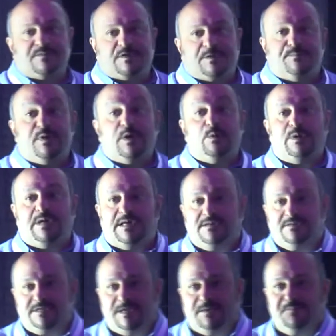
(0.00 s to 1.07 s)
some
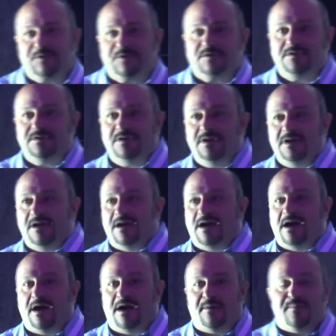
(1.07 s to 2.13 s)
beauty tips
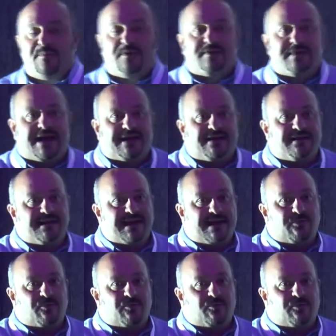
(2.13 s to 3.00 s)
that